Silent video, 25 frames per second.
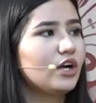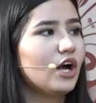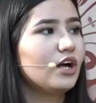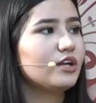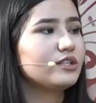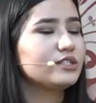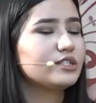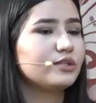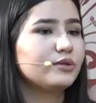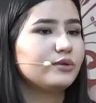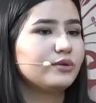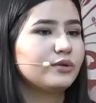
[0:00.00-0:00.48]

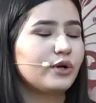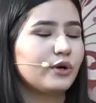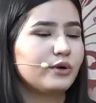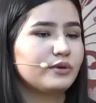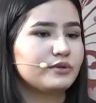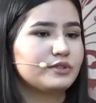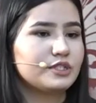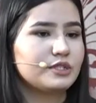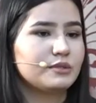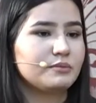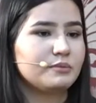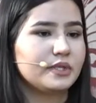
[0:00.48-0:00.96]
also
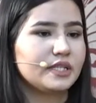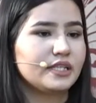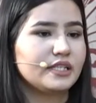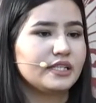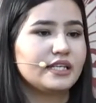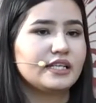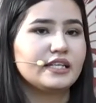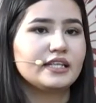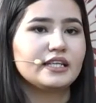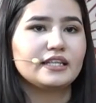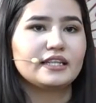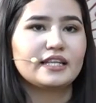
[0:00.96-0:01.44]
going to be
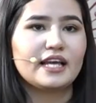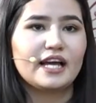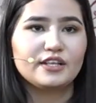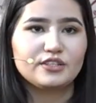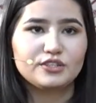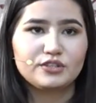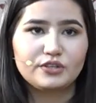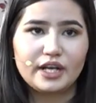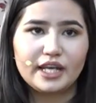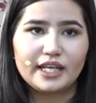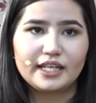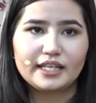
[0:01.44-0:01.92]
needing that
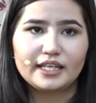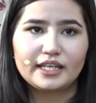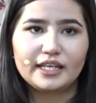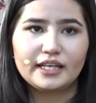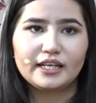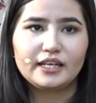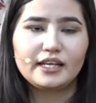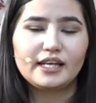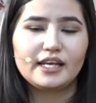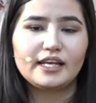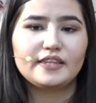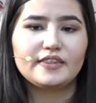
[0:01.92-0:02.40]

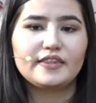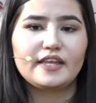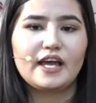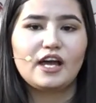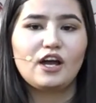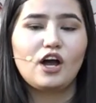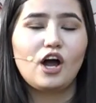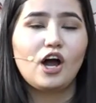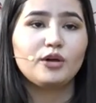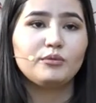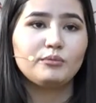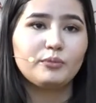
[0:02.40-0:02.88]
training and
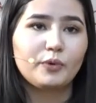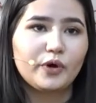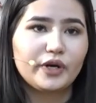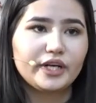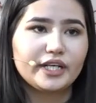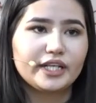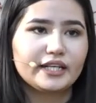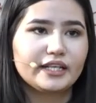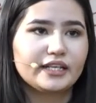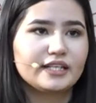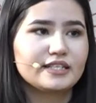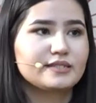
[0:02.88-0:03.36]
that
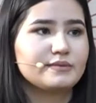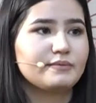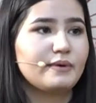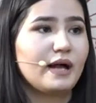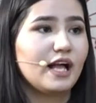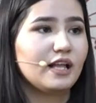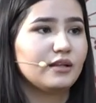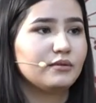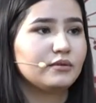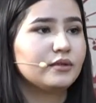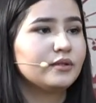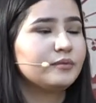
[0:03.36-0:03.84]
onboarding as
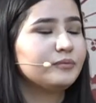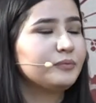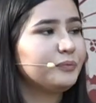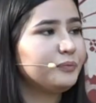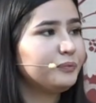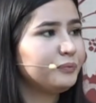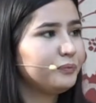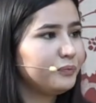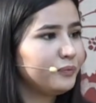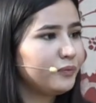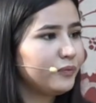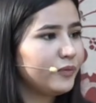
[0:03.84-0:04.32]
well.
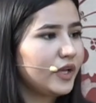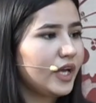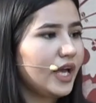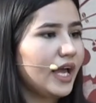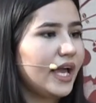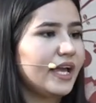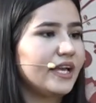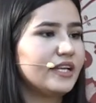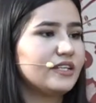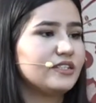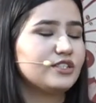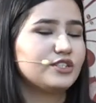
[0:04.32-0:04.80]

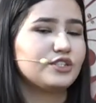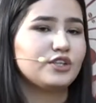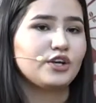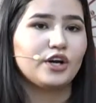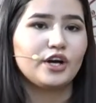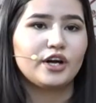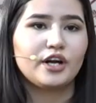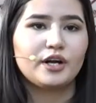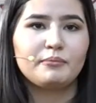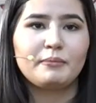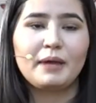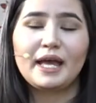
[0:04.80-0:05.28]
And
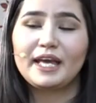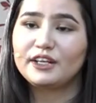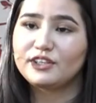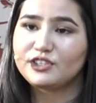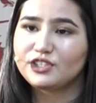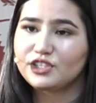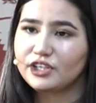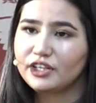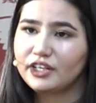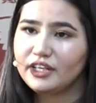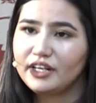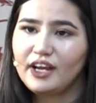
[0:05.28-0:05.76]
your
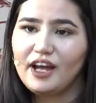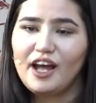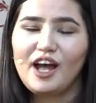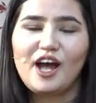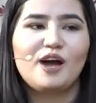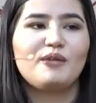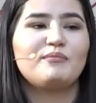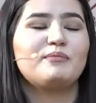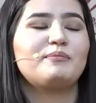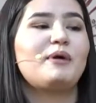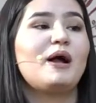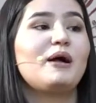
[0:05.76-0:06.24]
manager
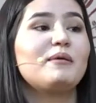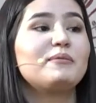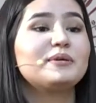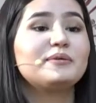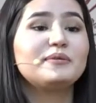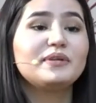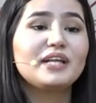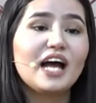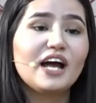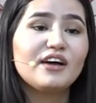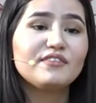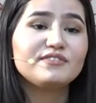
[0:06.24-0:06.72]
probably
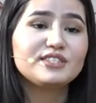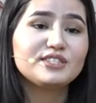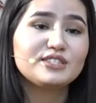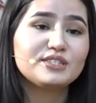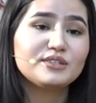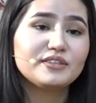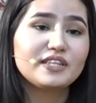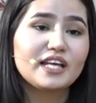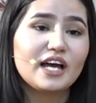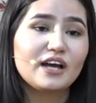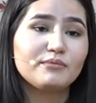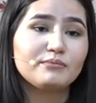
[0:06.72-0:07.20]
will have to
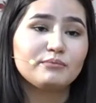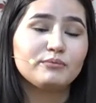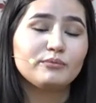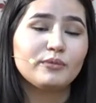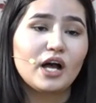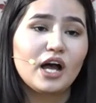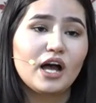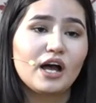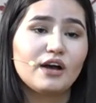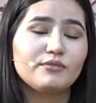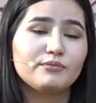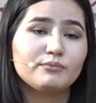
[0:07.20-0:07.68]
do
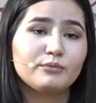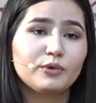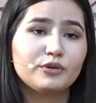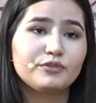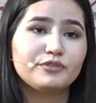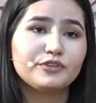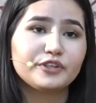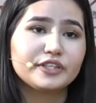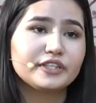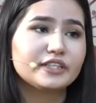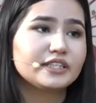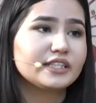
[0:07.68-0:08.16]
that more
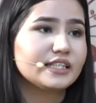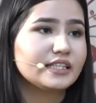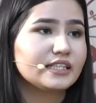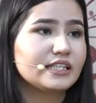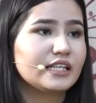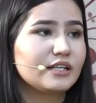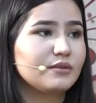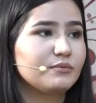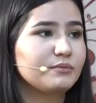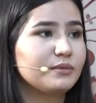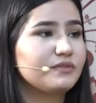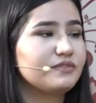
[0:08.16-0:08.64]
frequently
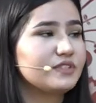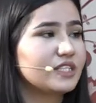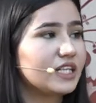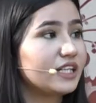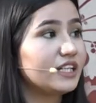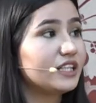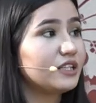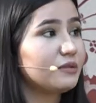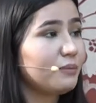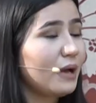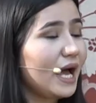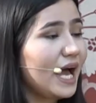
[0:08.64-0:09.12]
than we've done
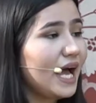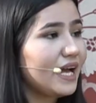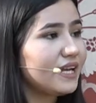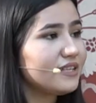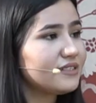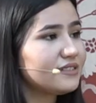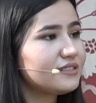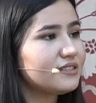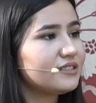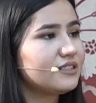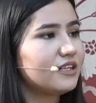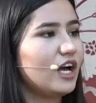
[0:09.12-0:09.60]
in the
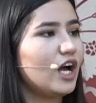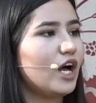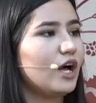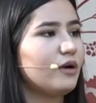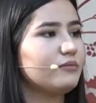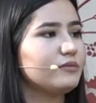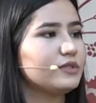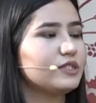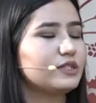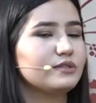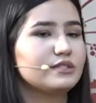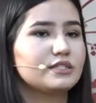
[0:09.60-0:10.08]
past.
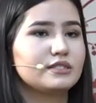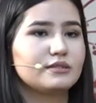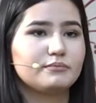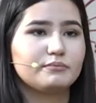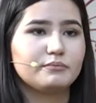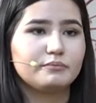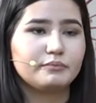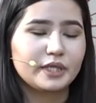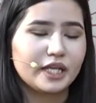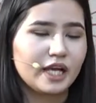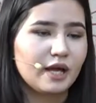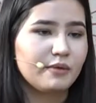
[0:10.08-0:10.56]
So it's
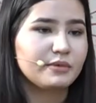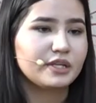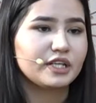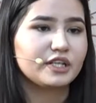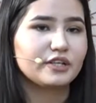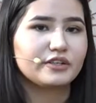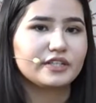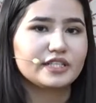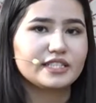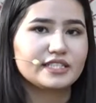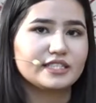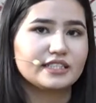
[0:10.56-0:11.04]
becoming
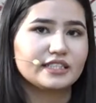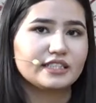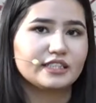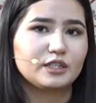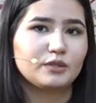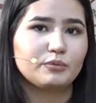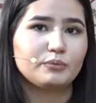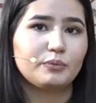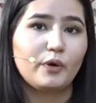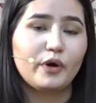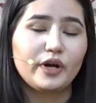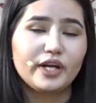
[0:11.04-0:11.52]
increasingly
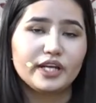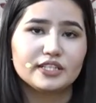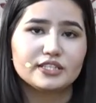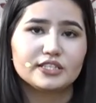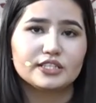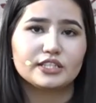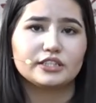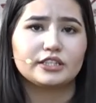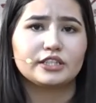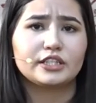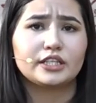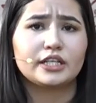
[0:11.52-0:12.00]
important
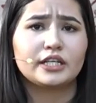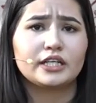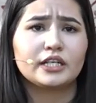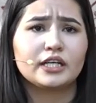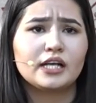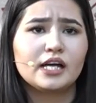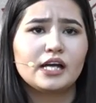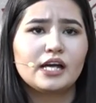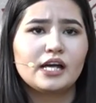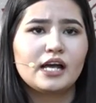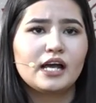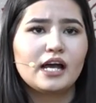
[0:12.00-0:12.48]
to learn
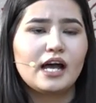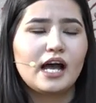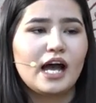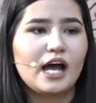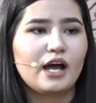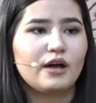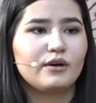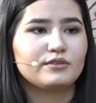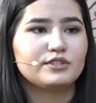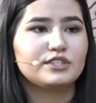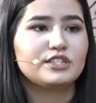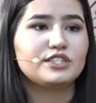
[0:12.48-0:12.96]

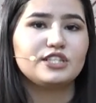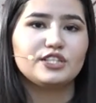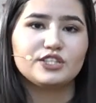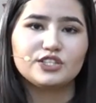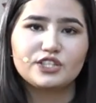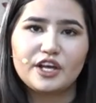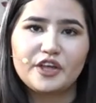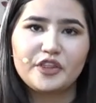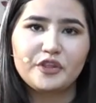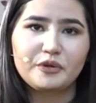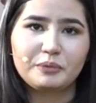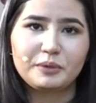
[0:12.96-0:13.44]
how to
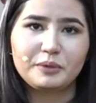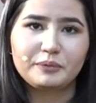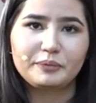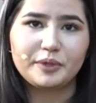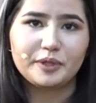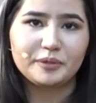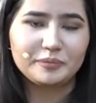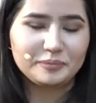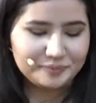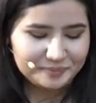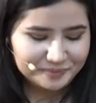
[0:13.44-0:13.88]
teach other people.